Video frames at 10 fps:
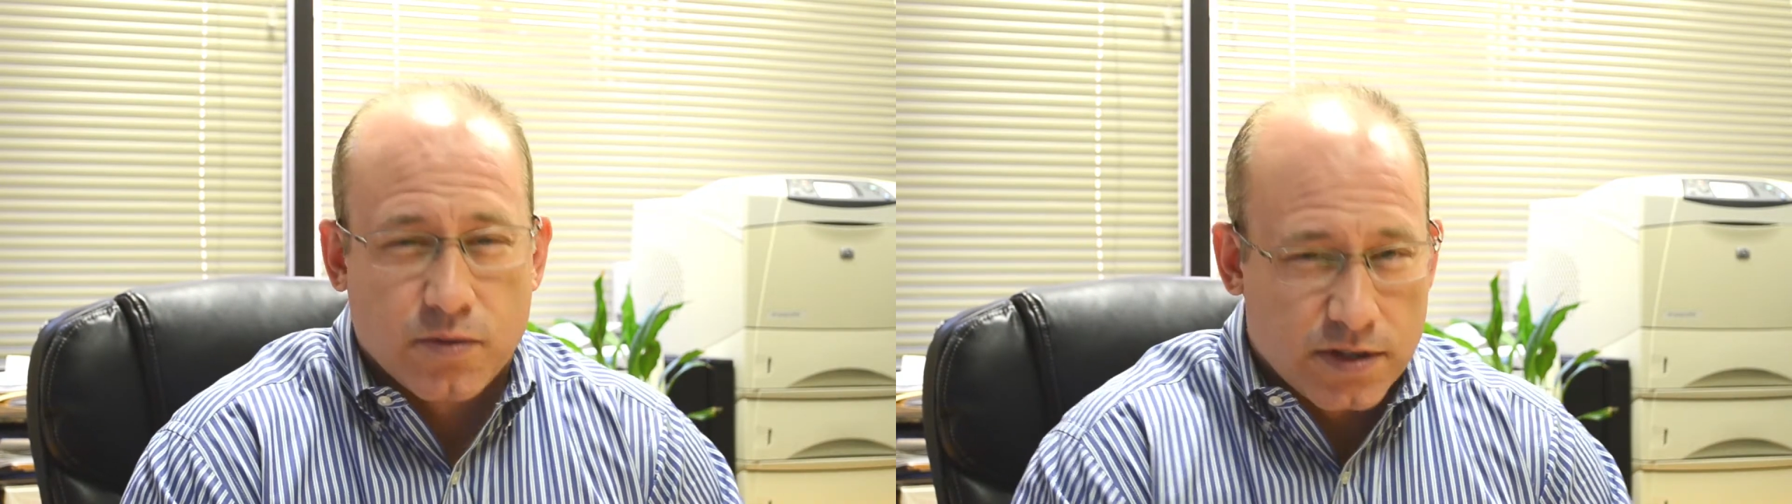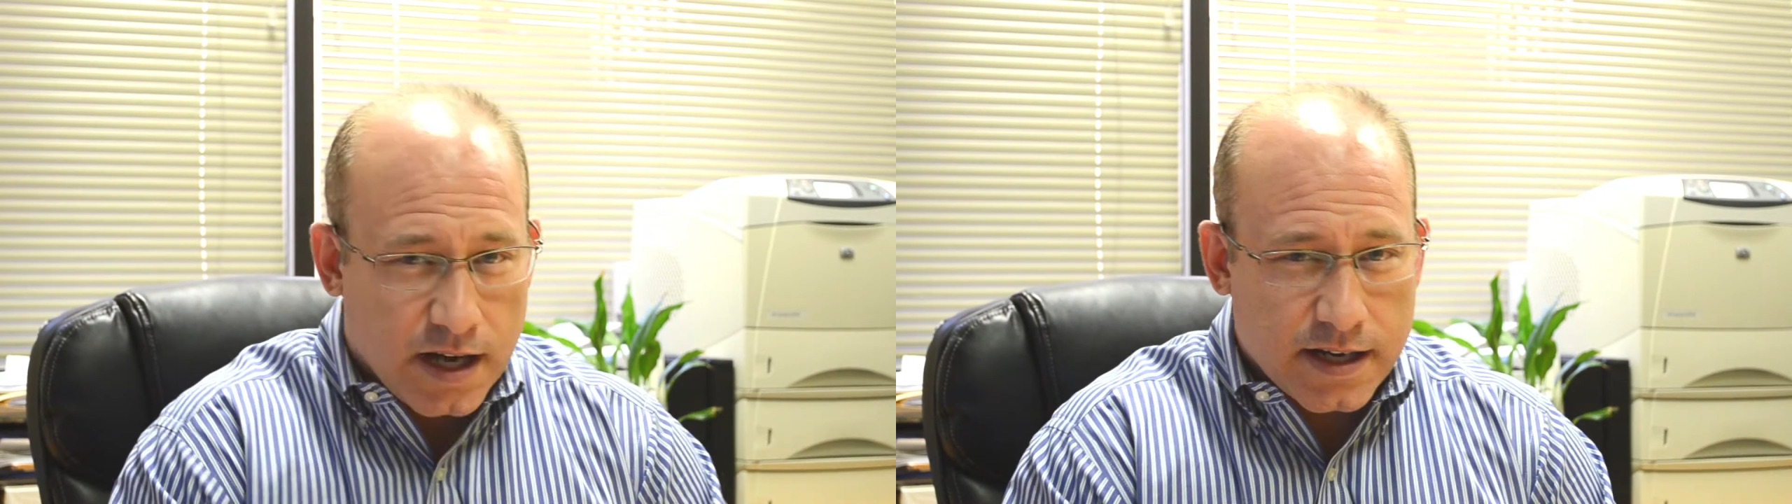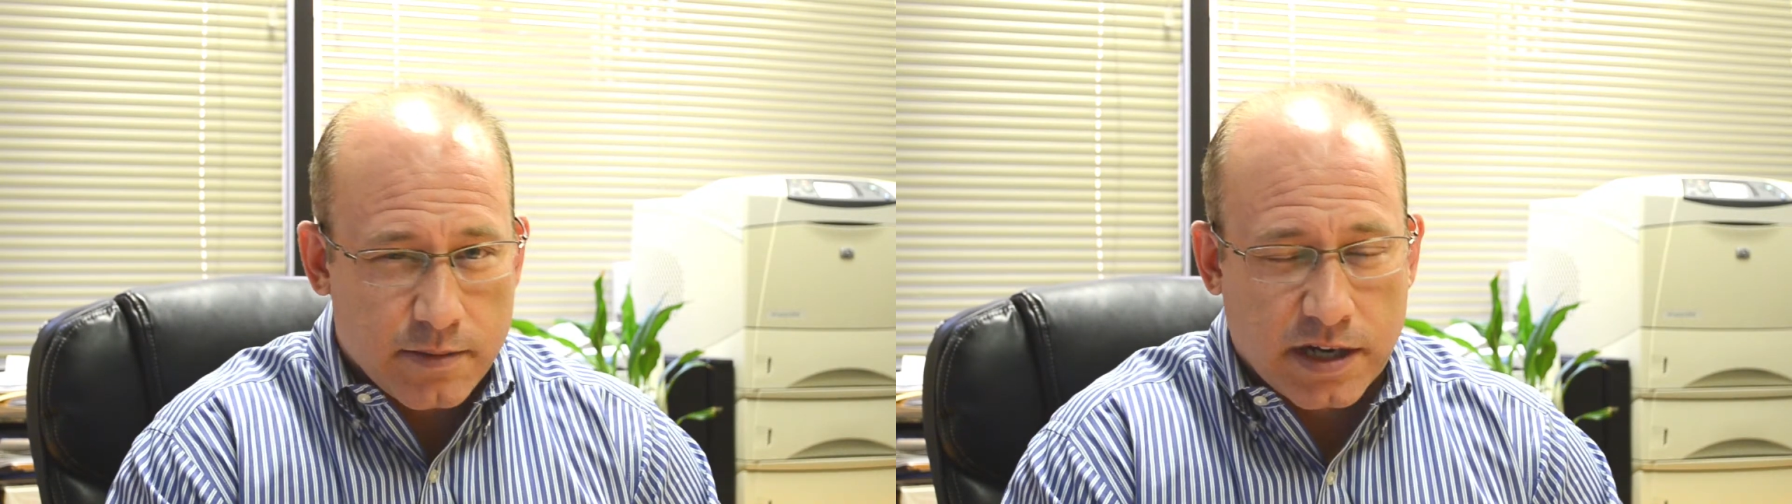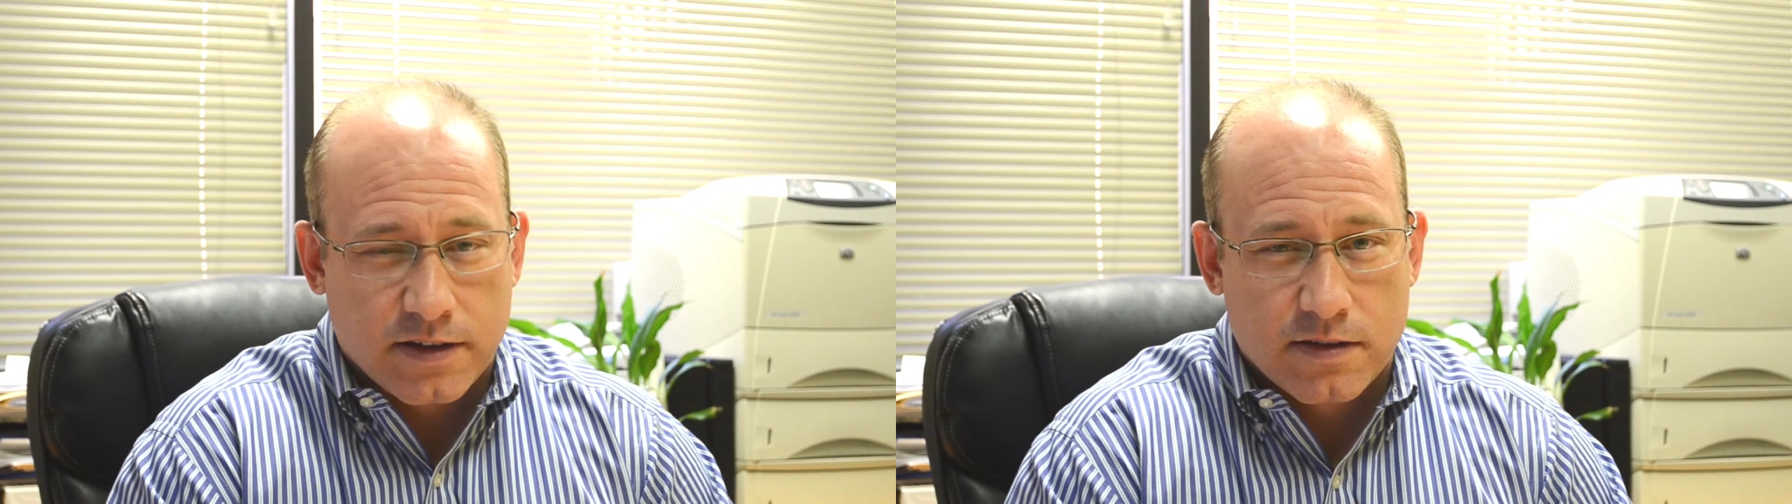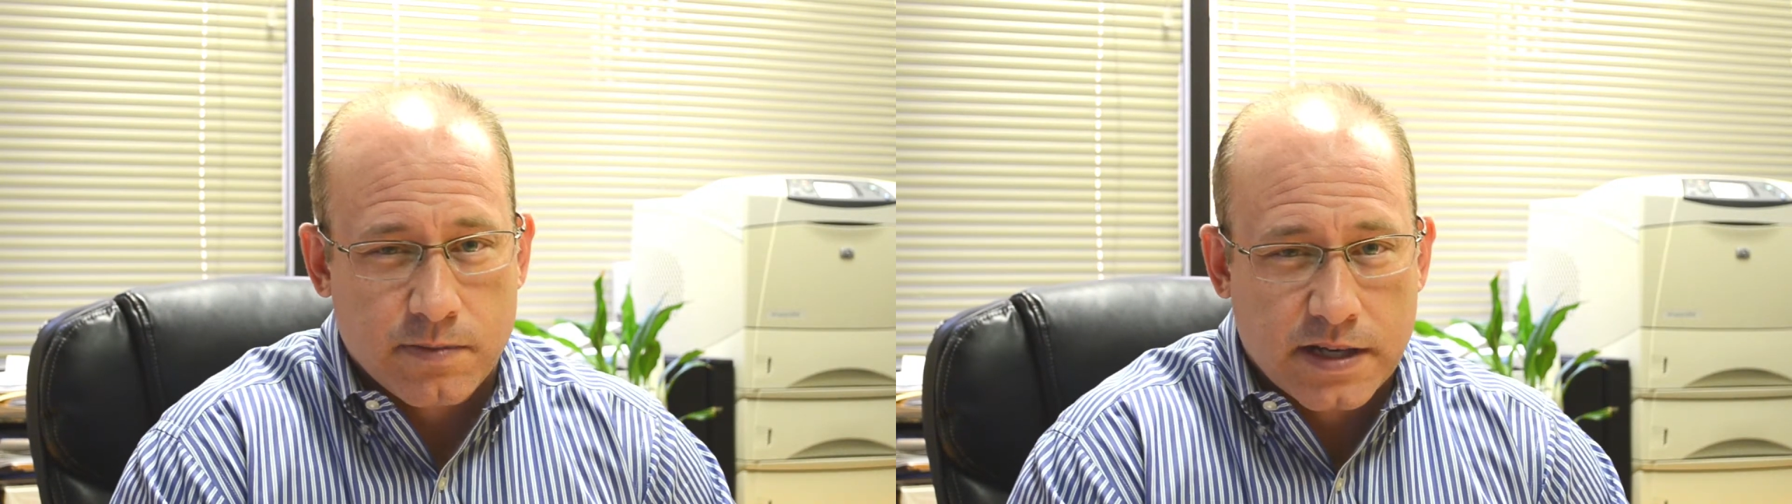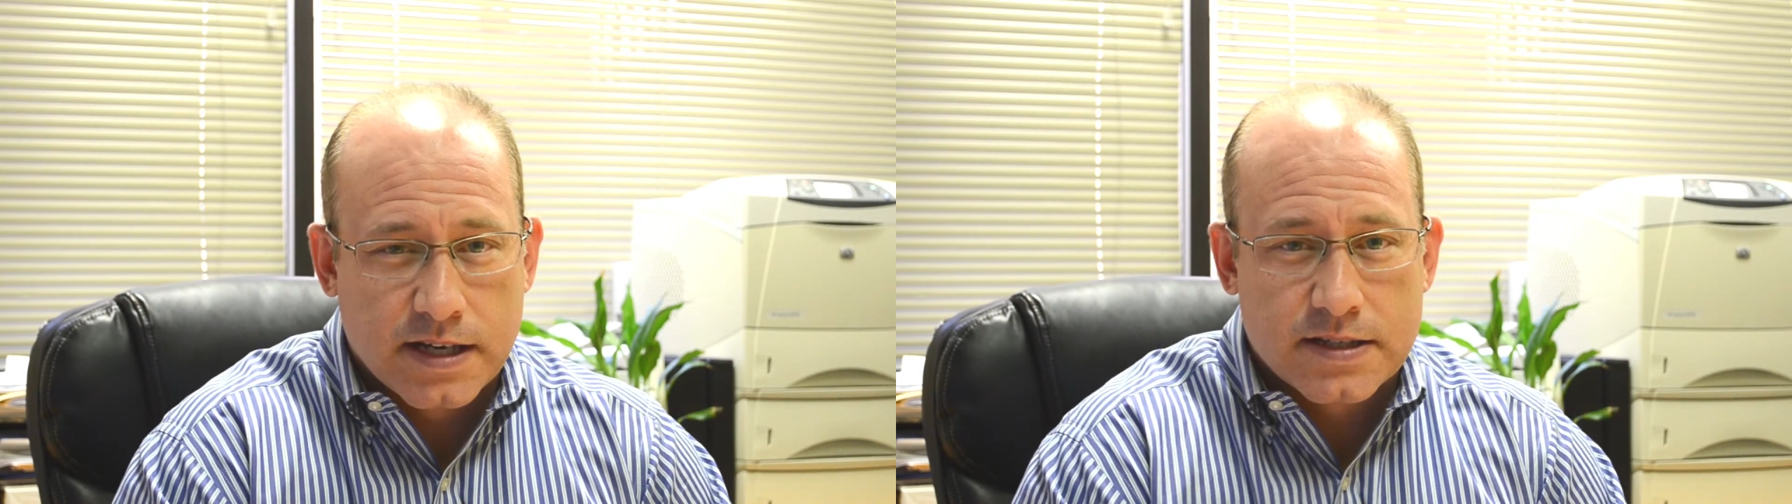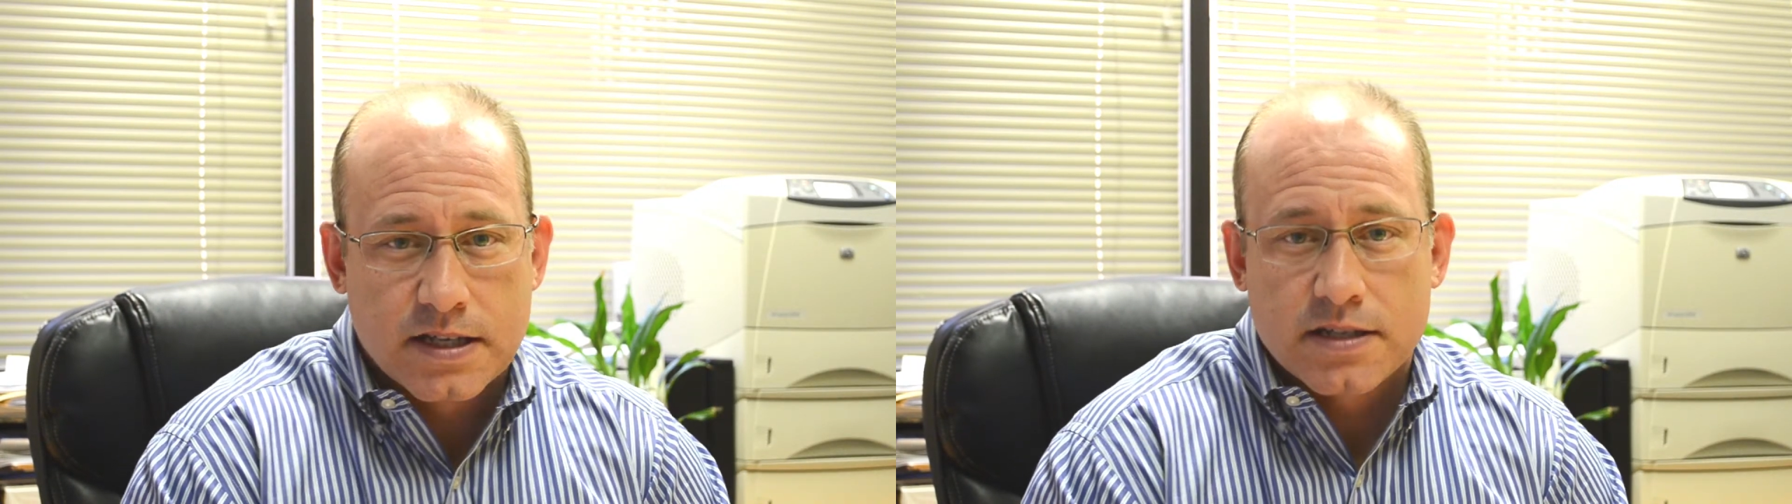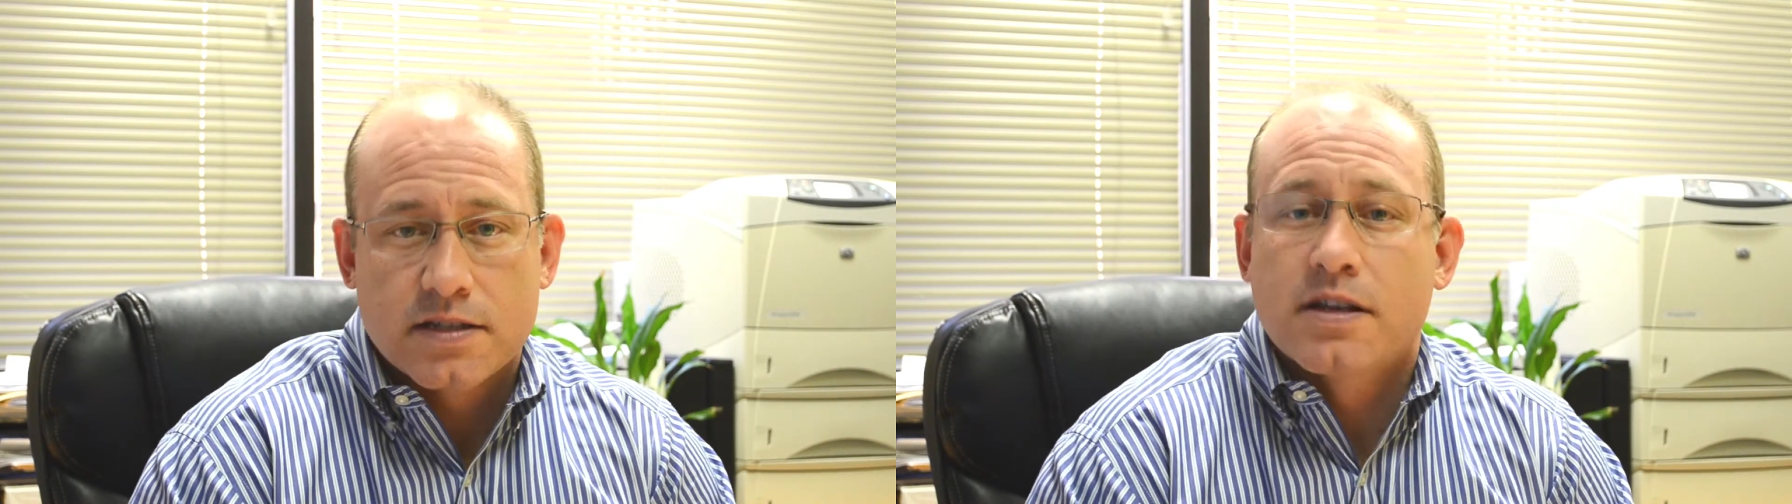We're talking about this because this is